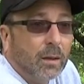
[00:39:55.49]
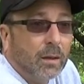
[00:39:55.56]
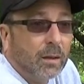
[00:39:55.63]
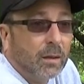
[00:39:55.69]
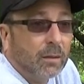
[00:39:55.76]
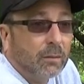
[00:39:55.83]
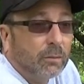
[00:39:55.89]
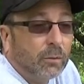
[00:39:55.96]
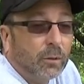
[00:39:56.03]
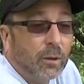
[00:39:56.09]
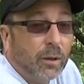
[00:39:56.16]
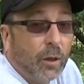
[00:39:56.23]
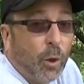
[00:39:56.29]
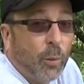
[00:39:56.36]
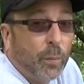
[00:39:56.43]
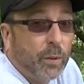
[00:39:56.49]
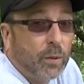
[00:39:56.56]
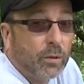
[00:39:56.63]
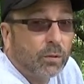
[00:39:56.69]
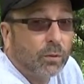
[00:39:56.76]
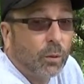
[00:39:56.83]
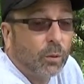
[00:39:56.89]
and really hoping
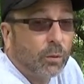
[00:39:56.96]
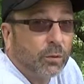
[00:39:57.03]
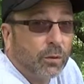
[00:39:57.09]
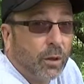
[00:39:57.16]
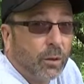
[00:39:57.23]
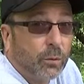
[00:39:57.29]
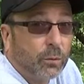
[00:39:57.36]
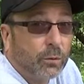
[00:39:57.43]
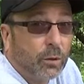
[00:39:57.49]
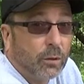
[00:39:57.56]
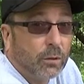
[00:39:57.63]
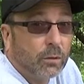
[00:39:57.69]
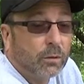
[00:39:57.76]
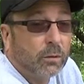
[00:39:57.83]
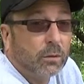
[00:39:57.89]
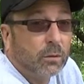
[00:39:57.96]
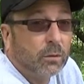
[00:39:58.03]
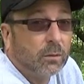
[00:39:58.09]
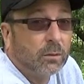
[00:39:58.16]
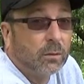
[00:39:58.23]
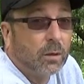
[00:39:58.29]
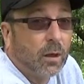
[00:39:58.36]
this solar cycle starts
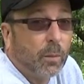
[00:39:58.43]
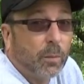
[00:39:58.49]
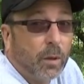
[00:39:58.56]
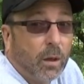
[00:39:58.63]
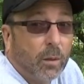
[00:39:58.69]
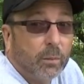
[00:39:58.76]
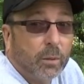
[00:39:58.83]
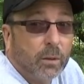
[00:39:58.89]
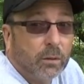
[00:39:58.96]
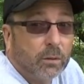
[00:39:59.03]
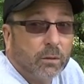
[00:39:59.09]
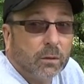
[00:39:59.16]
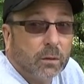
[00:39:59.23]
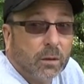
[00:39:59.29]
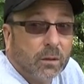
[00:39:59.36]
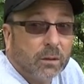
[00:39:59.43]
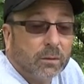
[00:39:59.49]
coming up because uh,